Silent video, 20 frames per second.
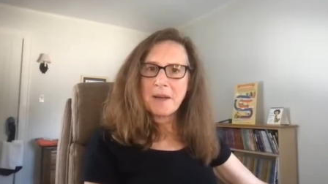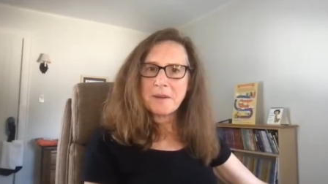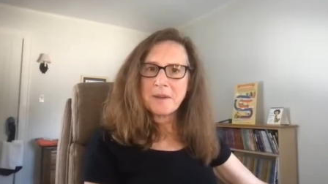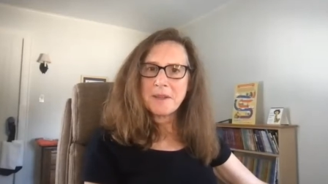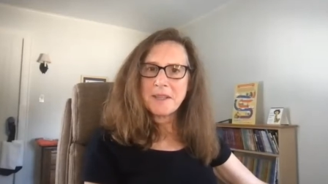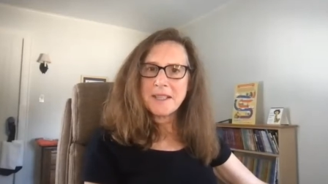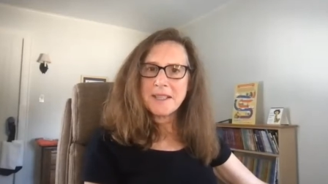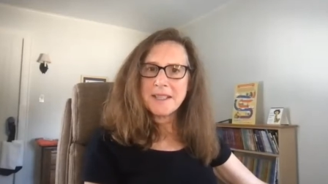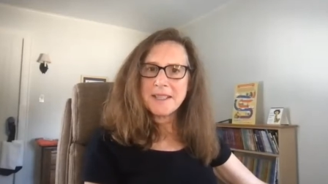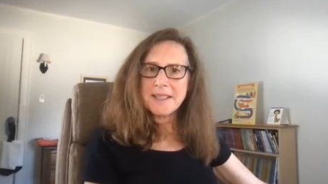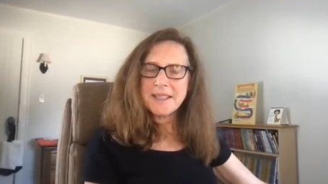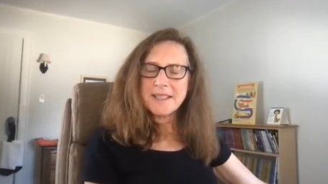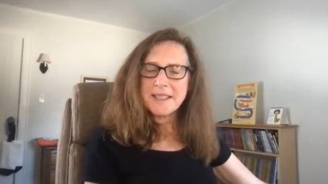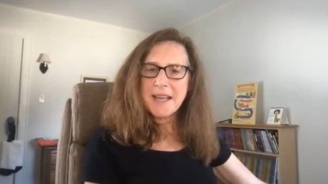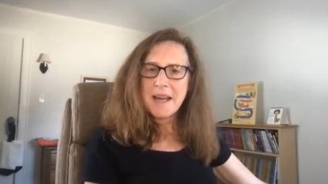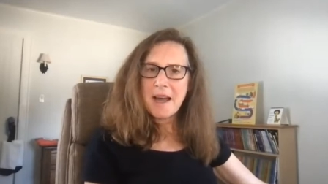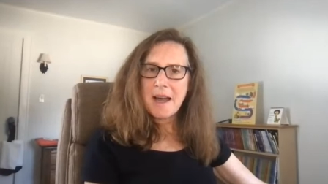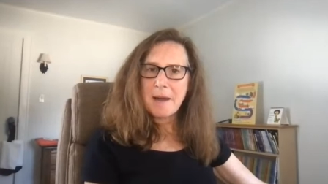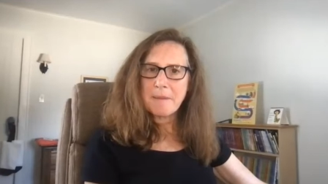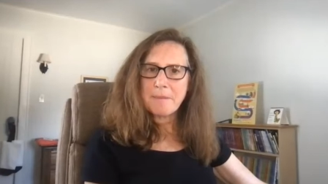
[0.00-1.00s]
this
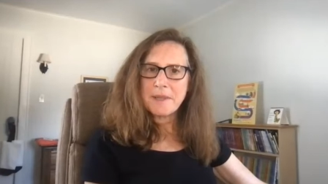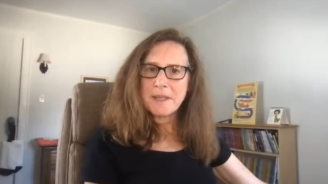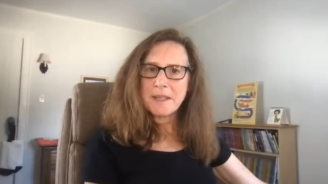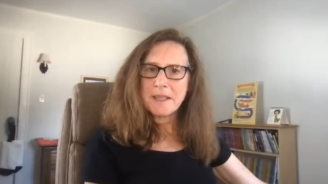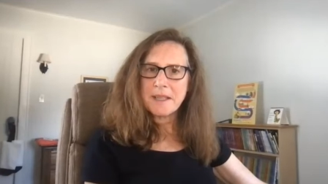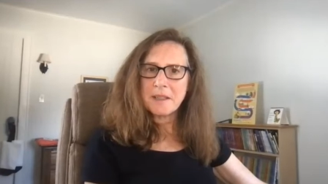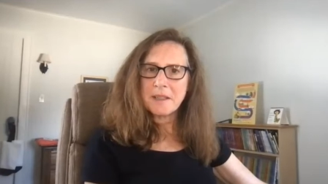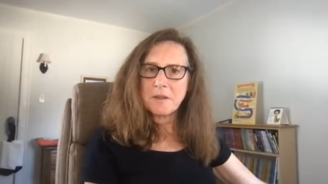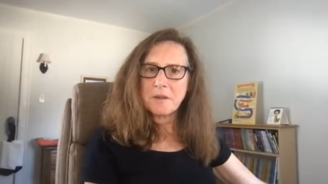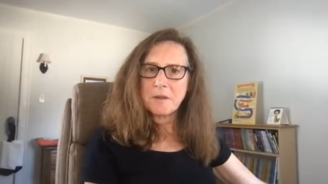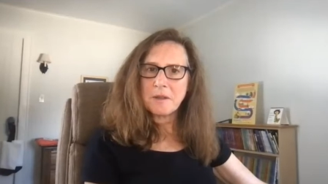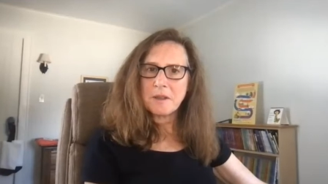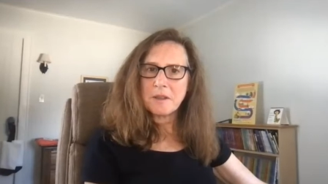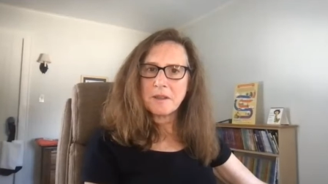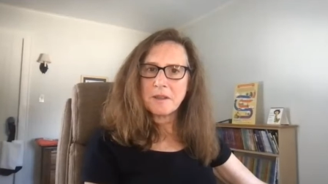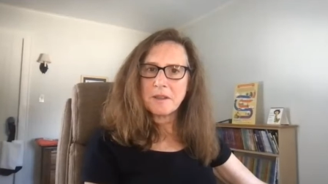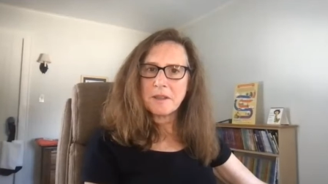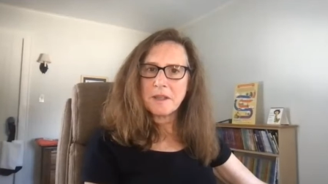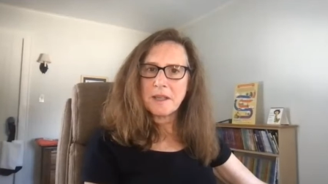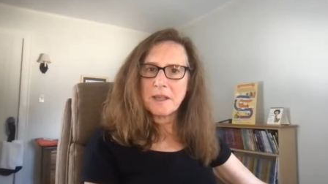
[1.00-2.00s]
topic,
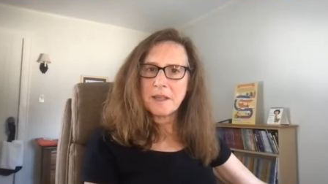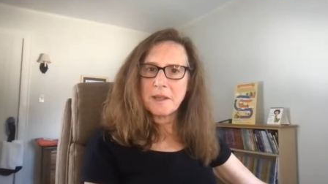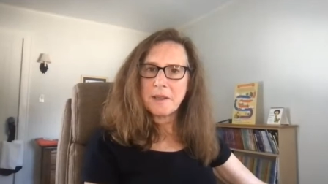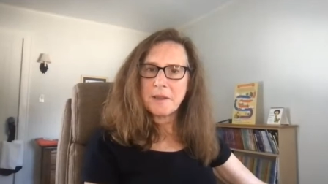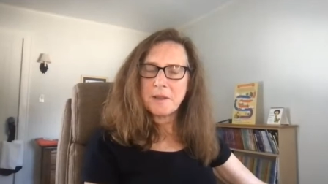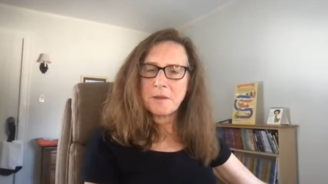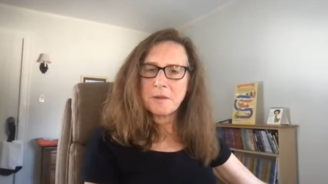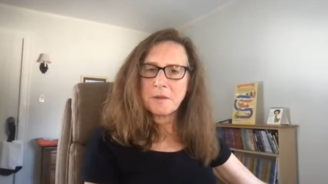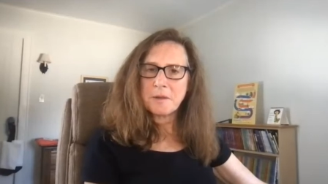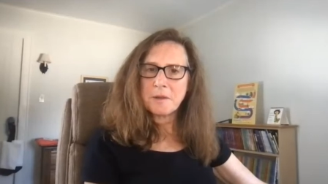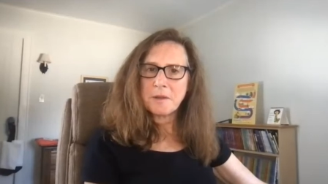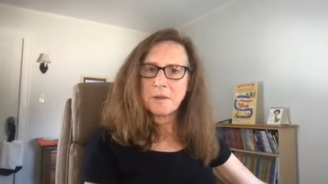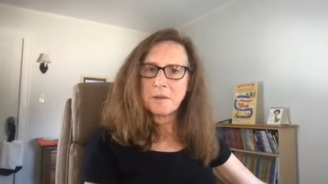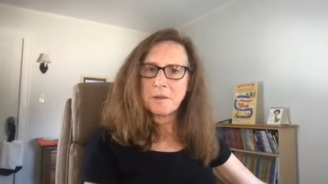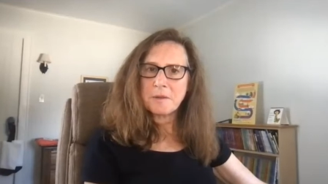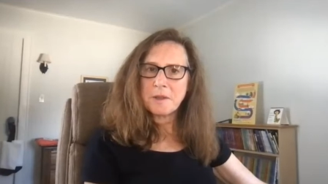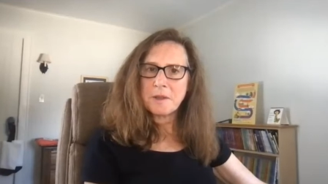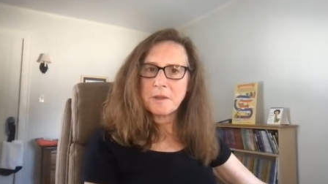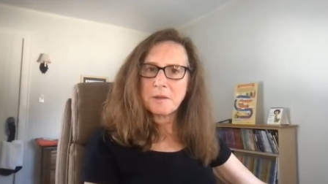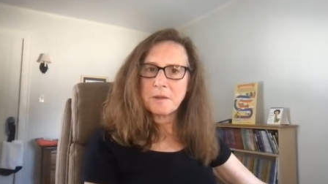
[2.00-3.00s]
or
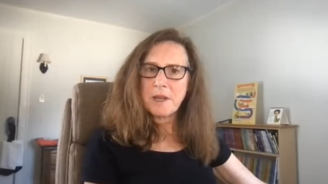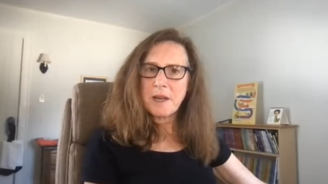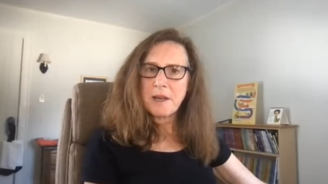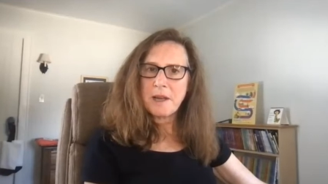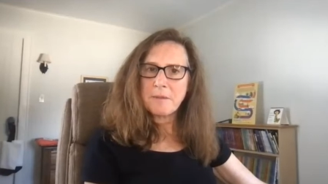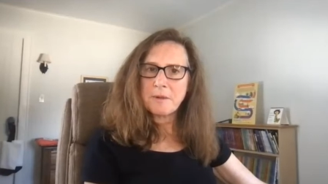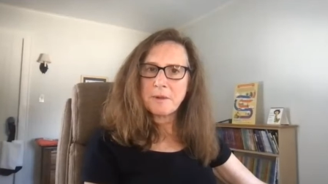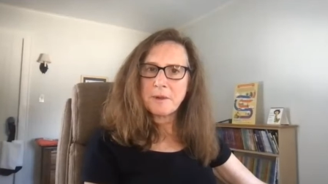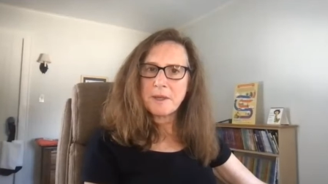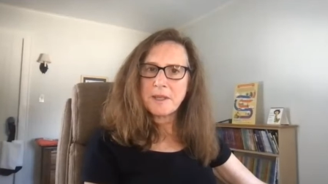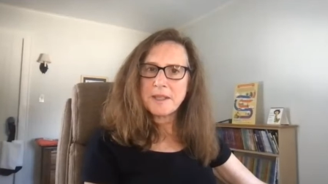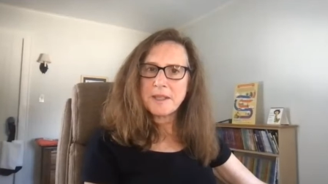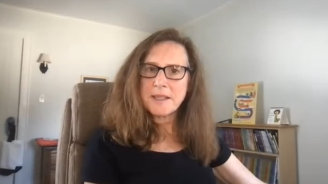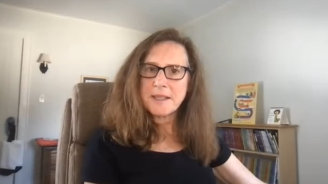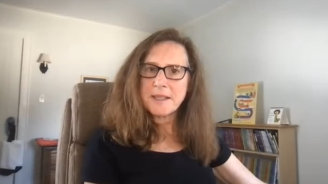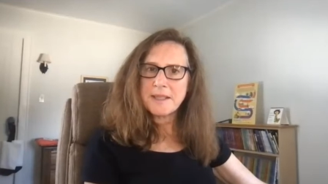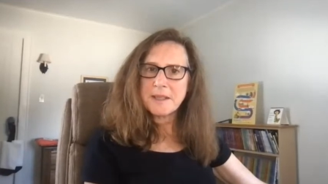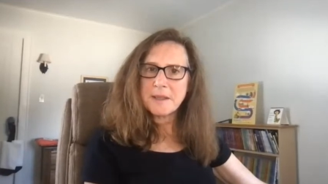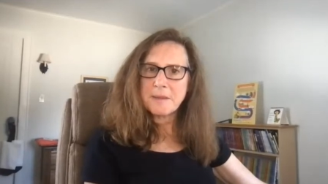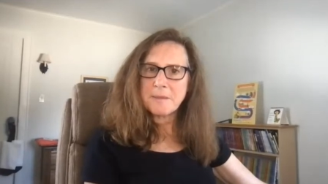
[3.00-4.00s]
your library
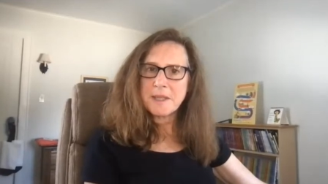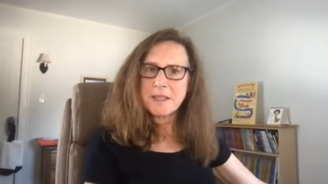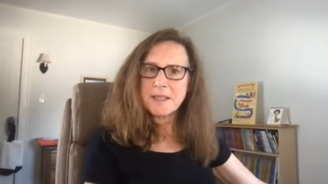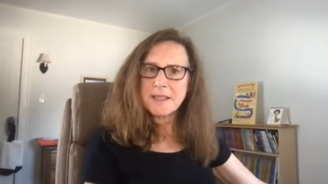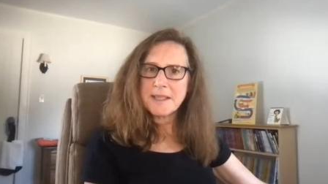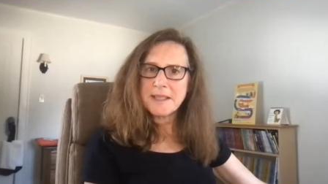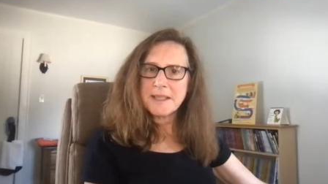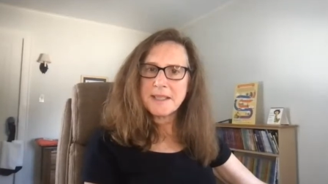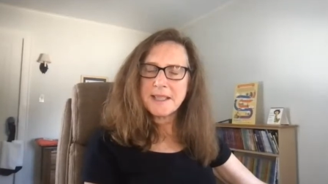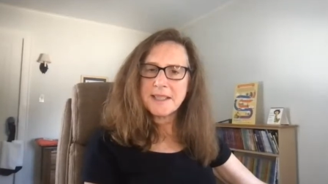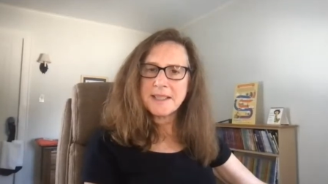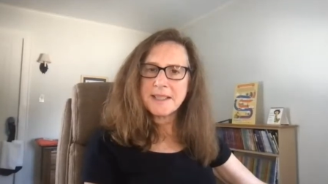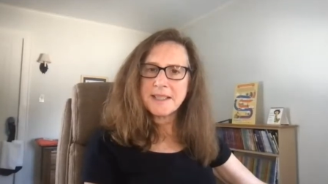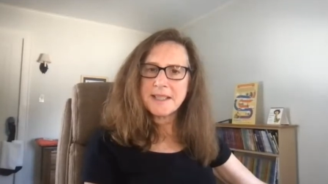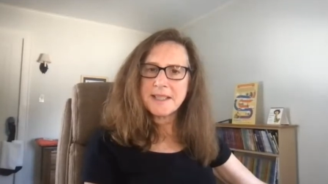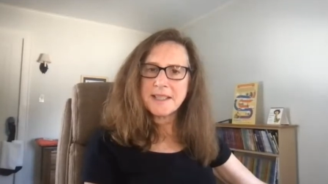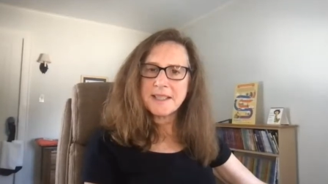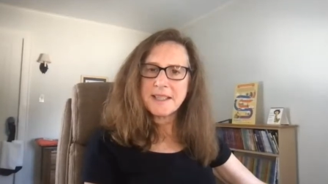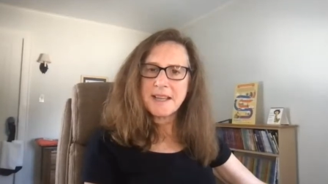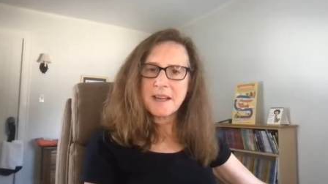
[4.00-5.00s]
system,
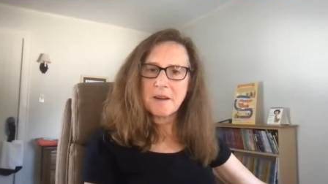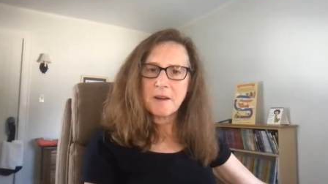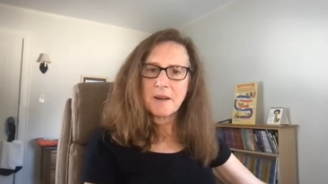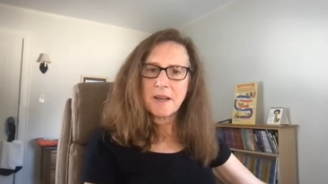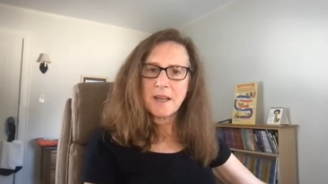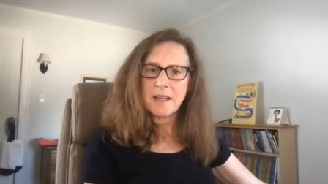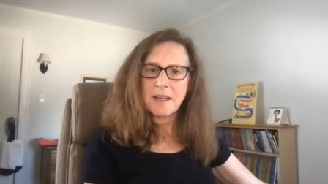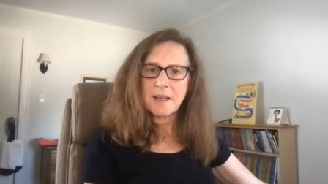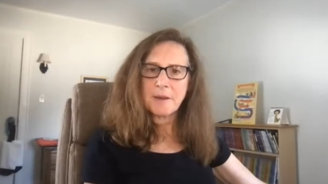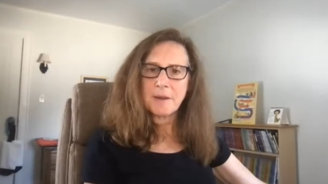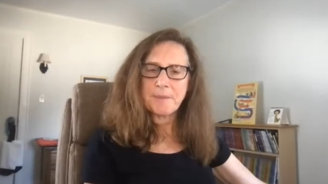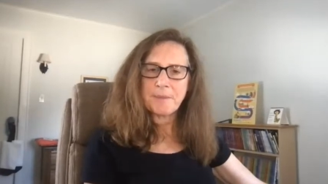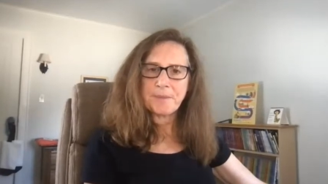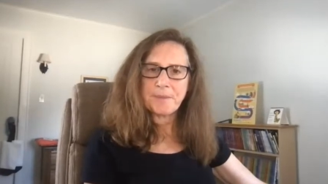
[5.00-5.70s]
this area?